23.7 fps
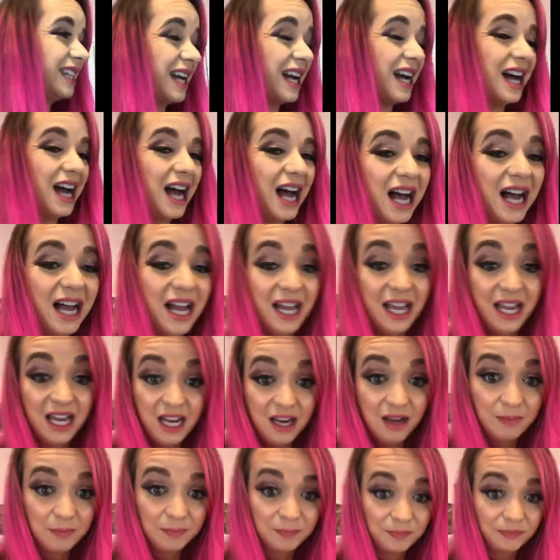
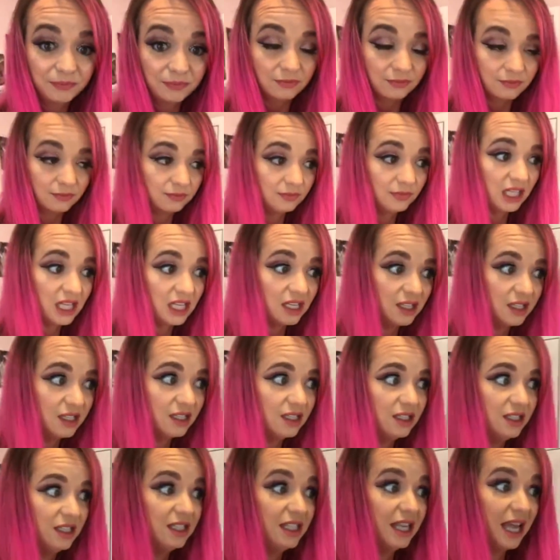high
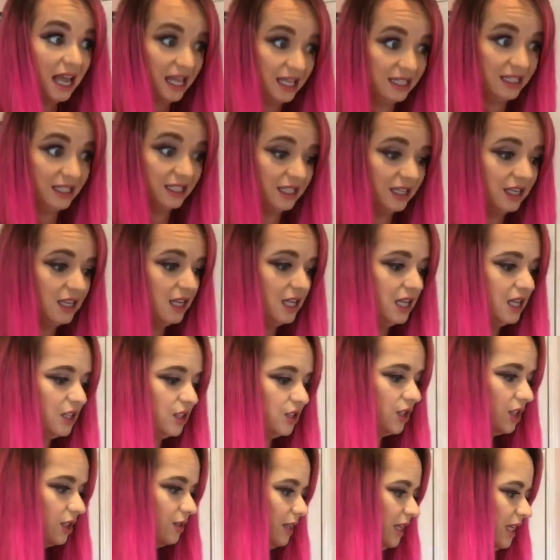desk.
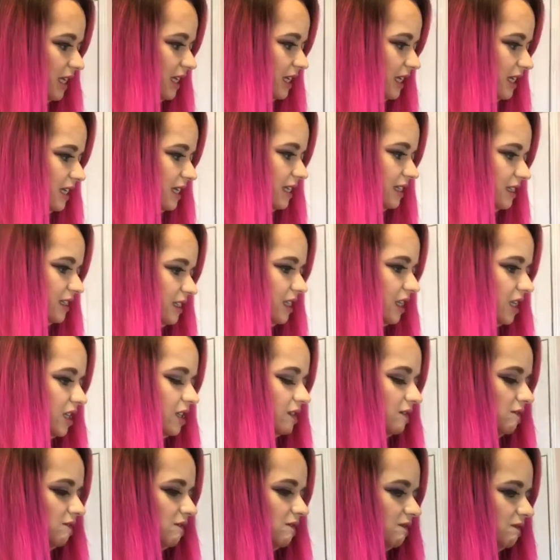So it is,
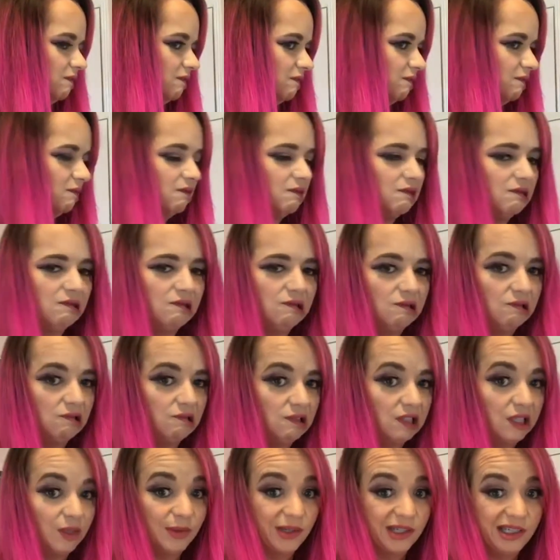
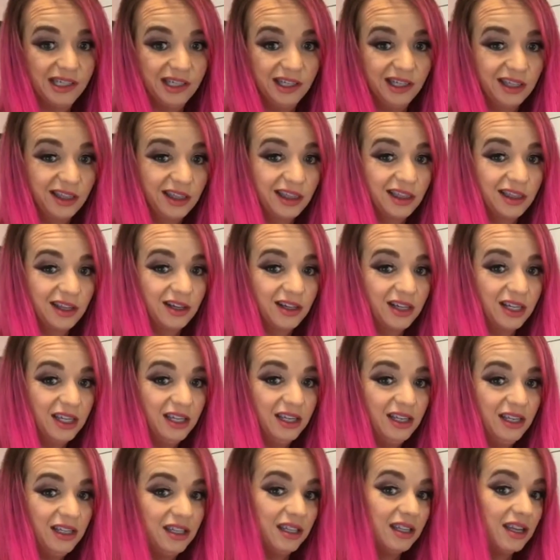I want to say like
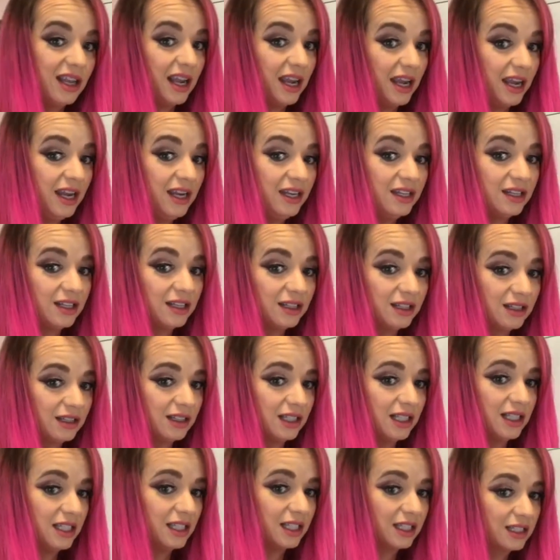
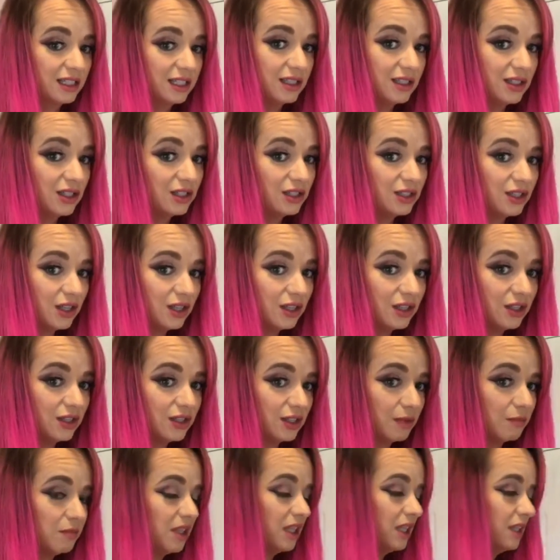36 inches tall,
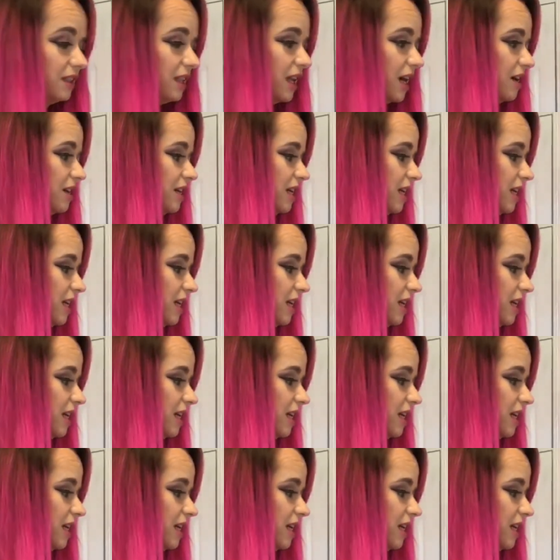something in that